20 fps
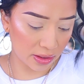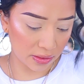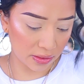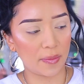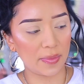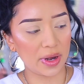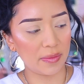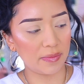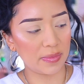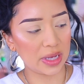
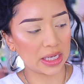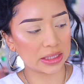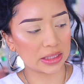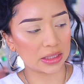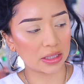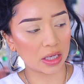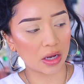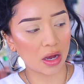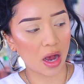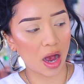I'm going to
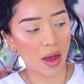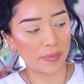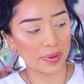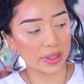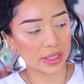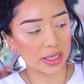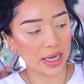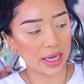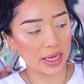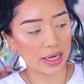mix
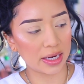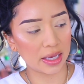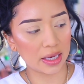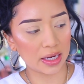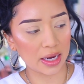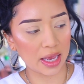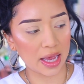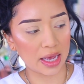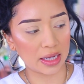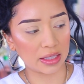
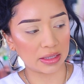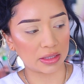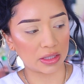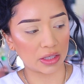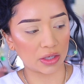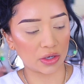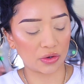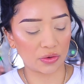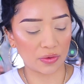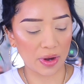Complicated and
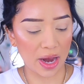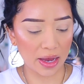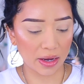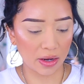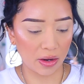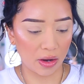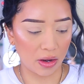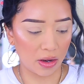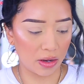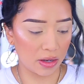
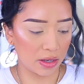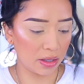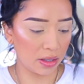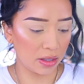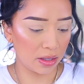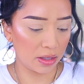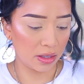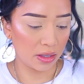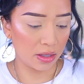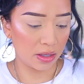Crack On.